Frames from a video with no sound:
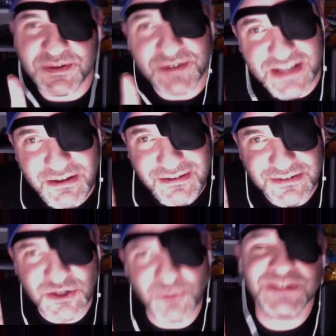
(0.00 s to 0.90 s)
Say right now,
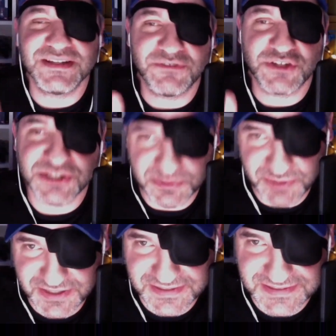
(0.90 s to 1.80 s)
nobody's going to give a shit
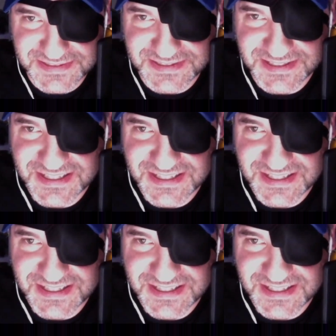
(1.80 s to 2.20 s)
about this,